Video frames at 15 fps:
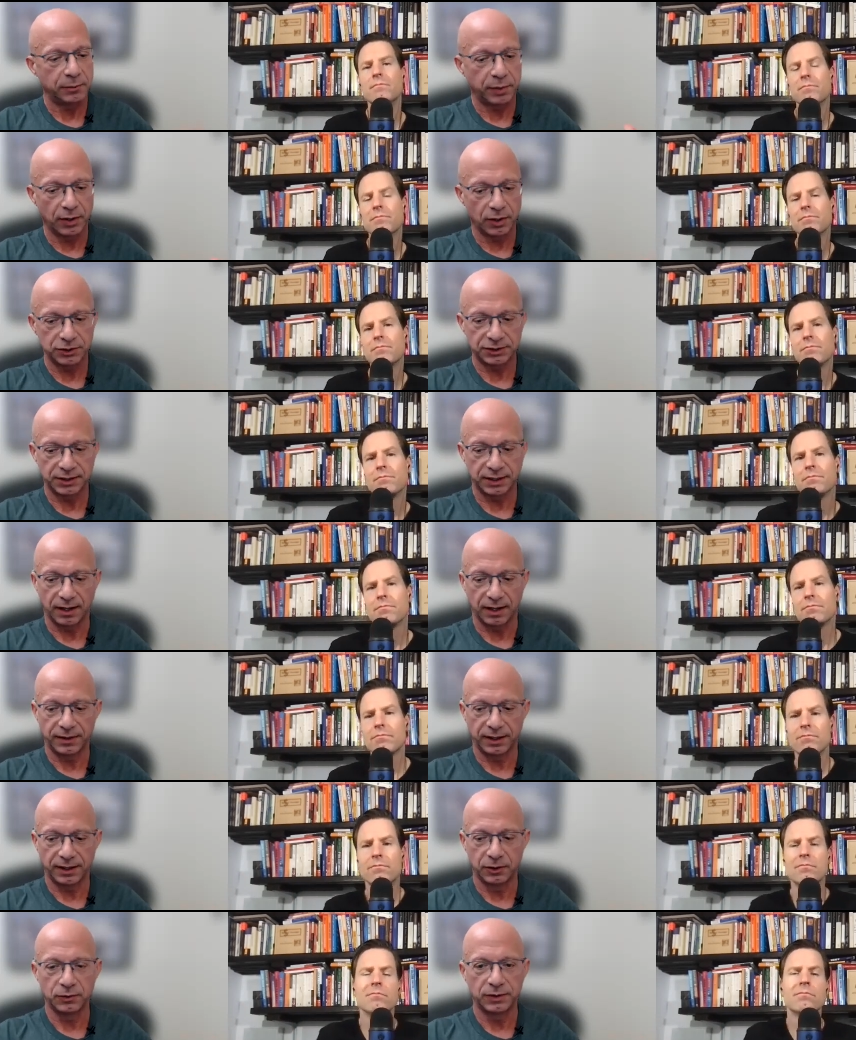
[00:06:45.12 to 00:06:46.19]
Speaker 1: person out
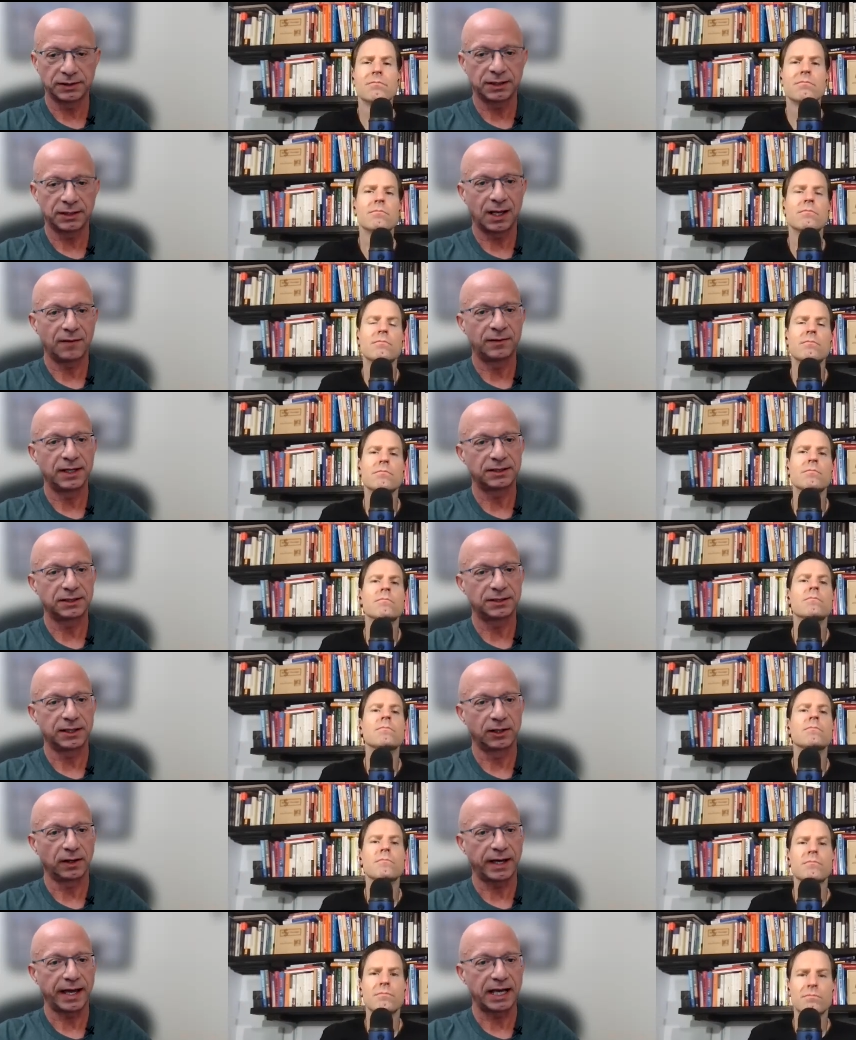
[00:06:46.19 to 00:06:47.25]
there who doesn't have
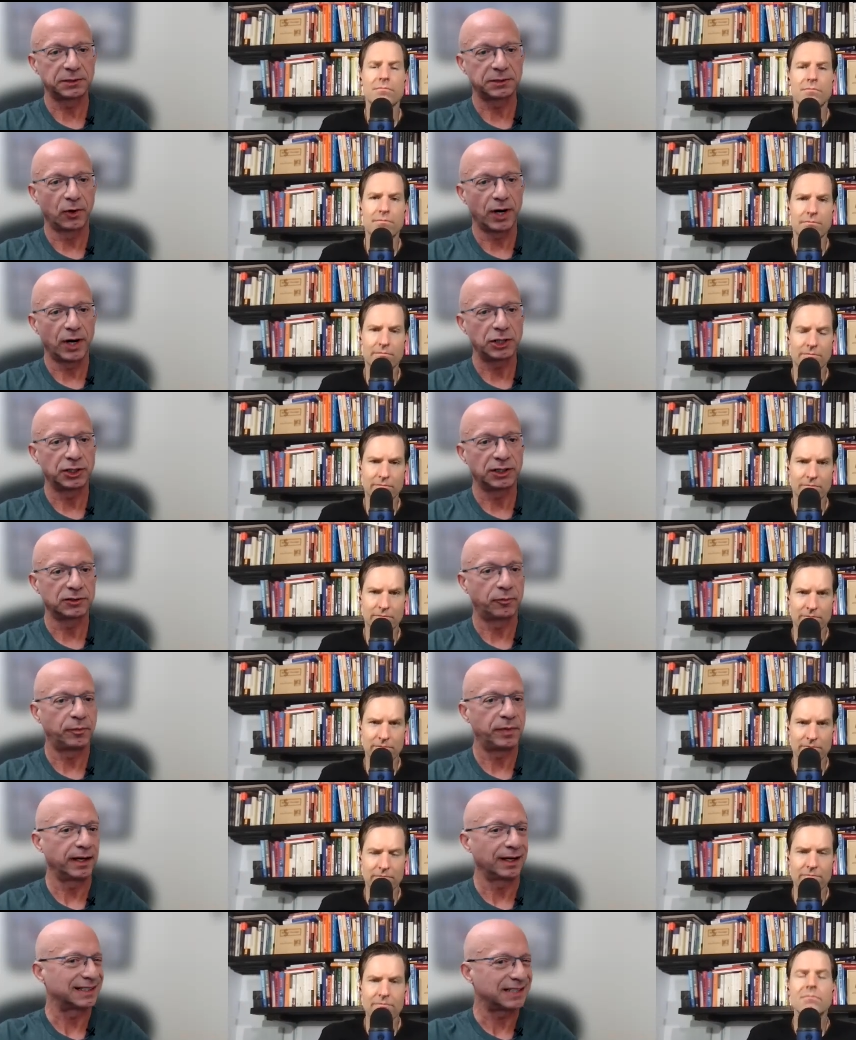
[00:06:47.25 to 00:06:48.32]
necessarily aspirations of
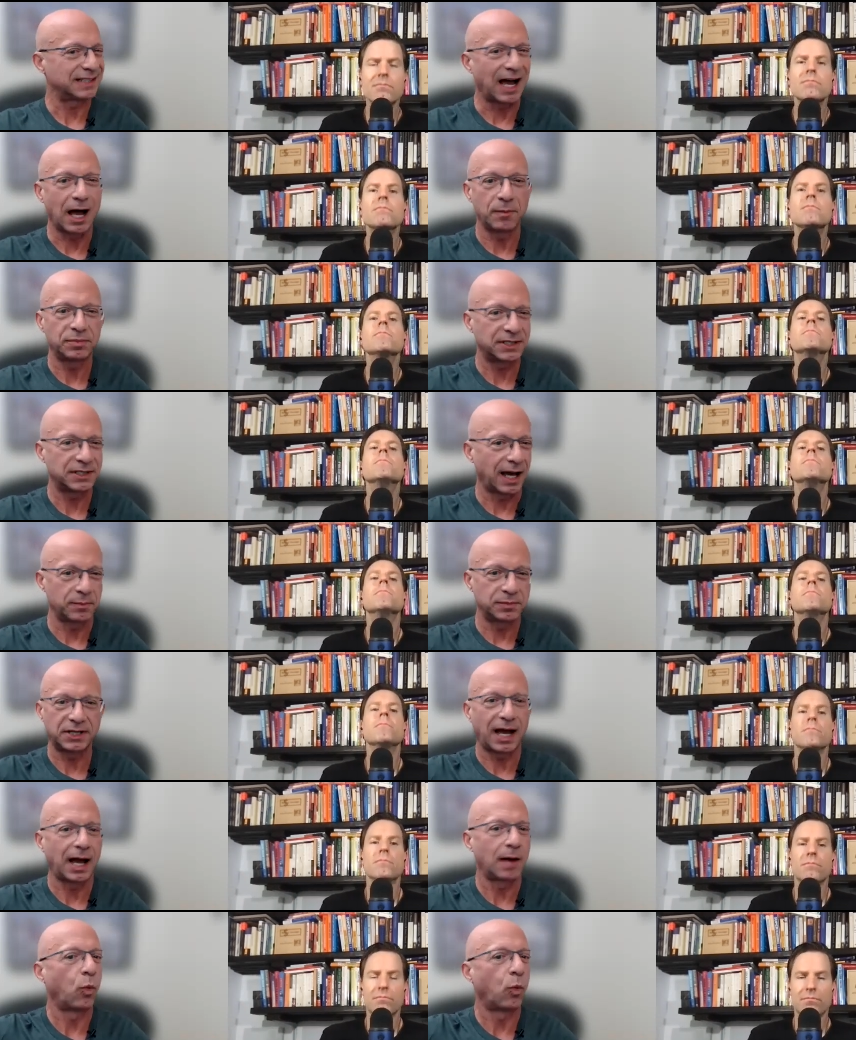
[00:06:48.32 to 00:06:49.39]
being a top
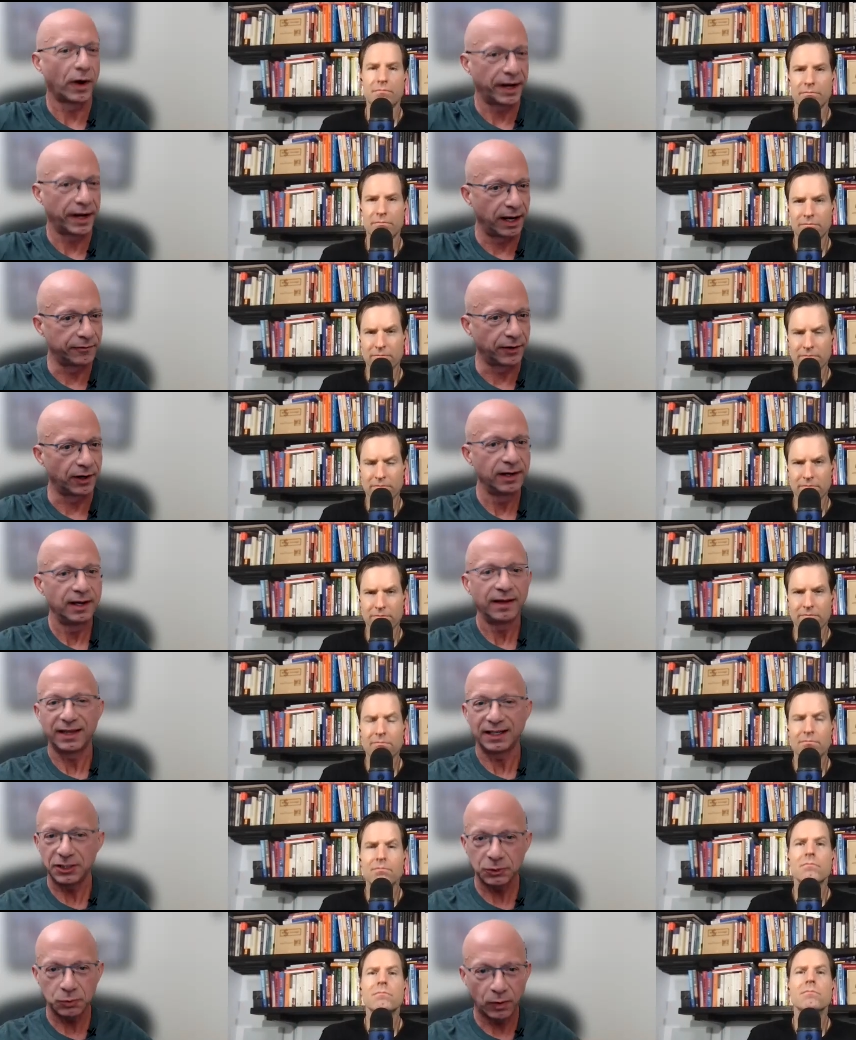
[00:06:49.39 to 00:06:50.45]
whatever,
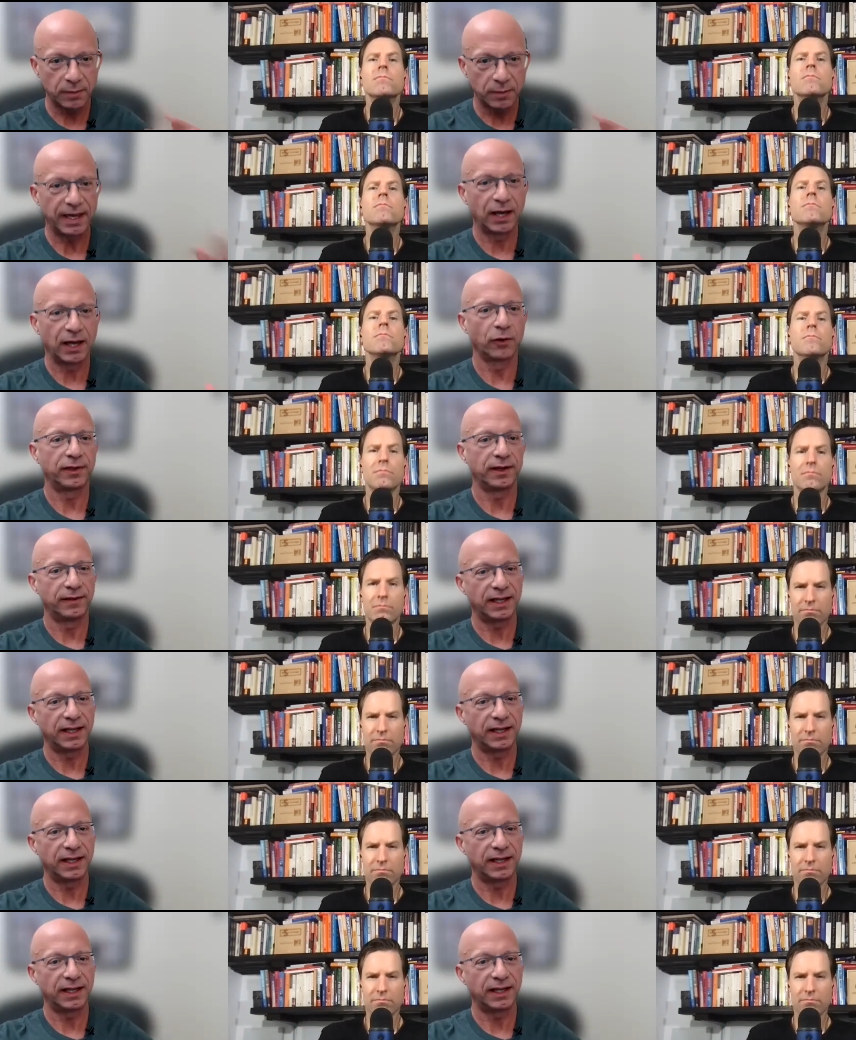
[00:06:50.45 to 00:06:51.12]
they just want to be healthy.